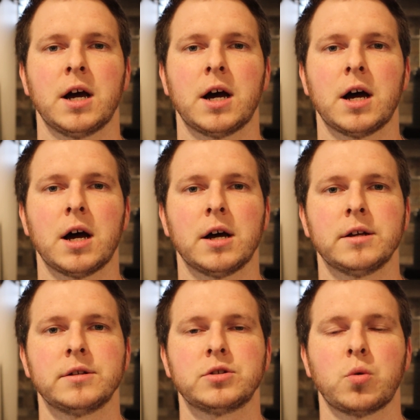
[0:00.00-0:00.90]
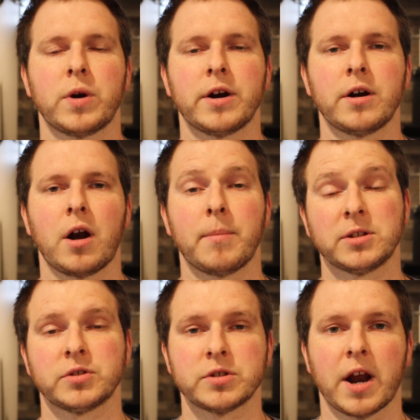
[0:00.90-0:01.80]
to where our
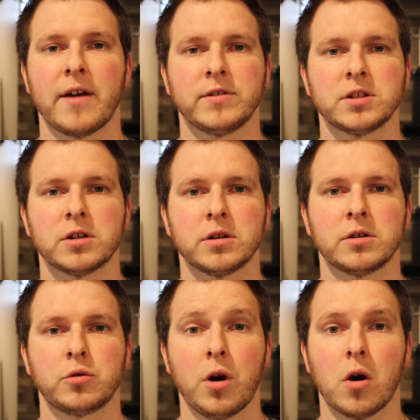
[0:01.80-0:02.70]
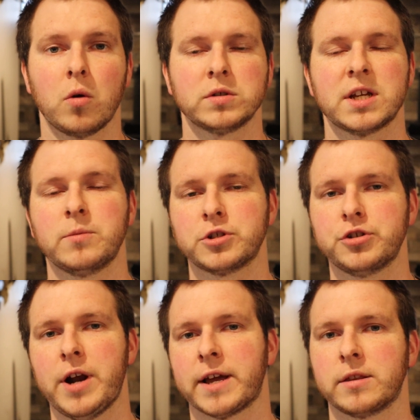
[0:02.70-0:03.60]
muscles are having to grow. Same with
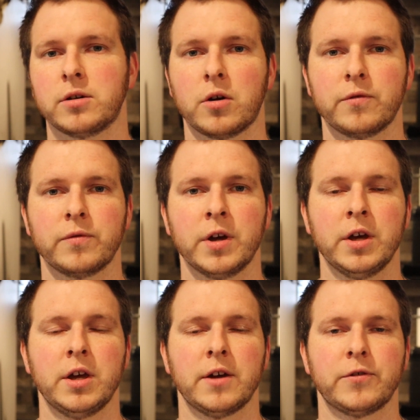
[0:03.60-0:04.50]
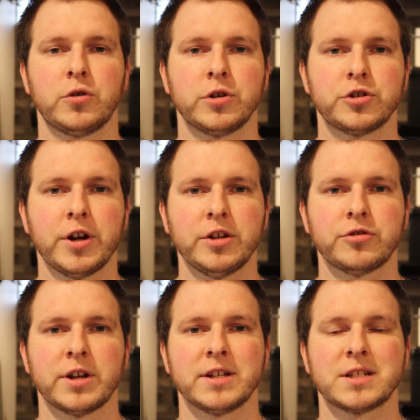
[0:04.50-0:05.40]
strength. If you're doing strength
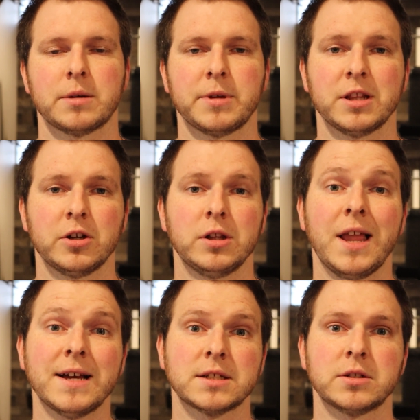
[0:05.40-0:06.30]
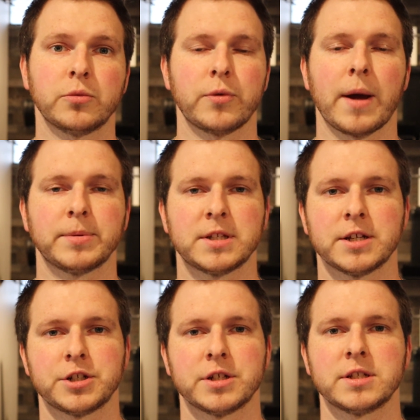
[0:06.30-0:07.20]
training, it's going to be a little less
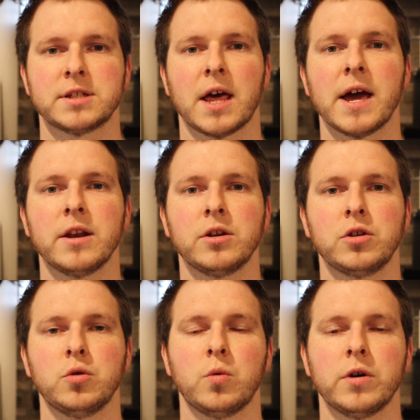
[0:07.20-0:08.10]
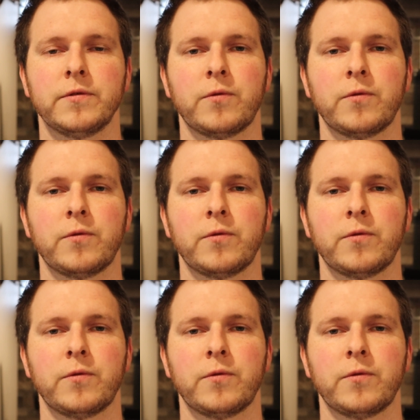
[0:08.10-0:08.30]
repetitions than you would